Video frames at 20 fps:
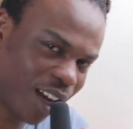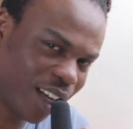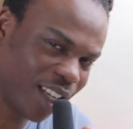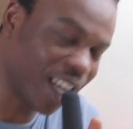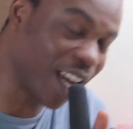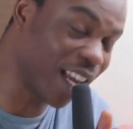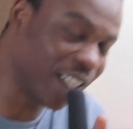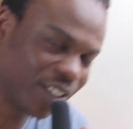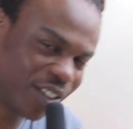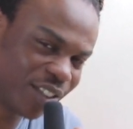
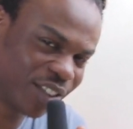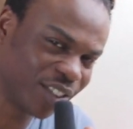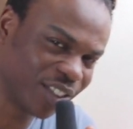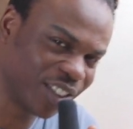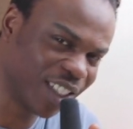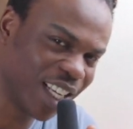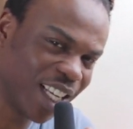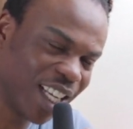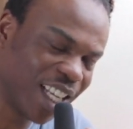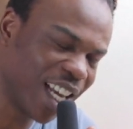Yes,
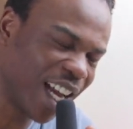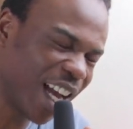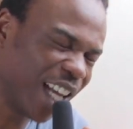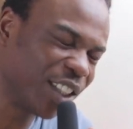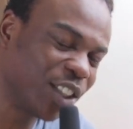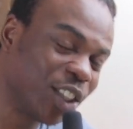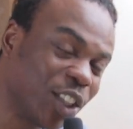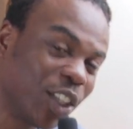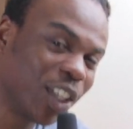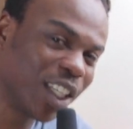I
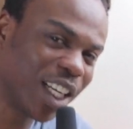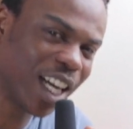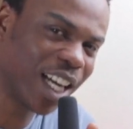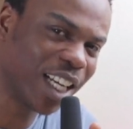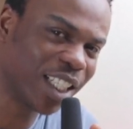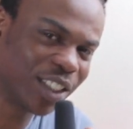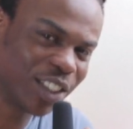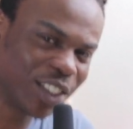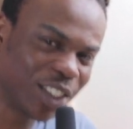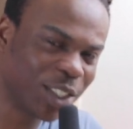see you
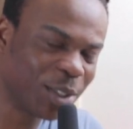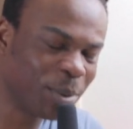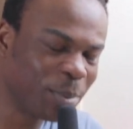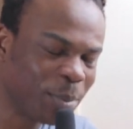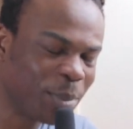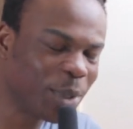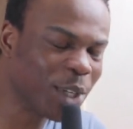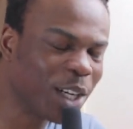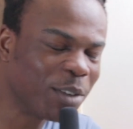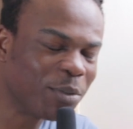guys,
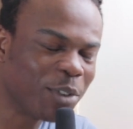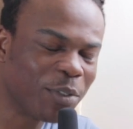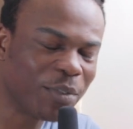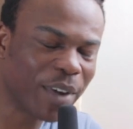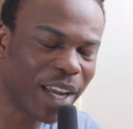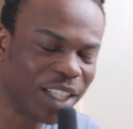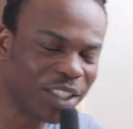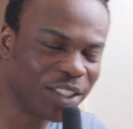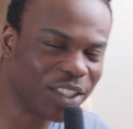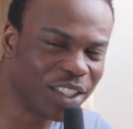beautiful
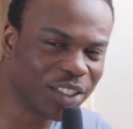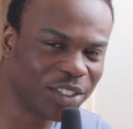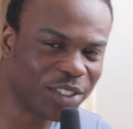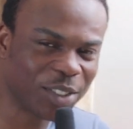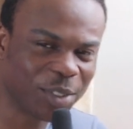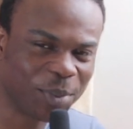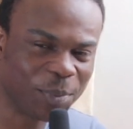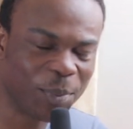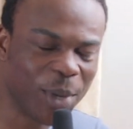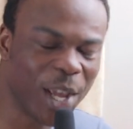faces.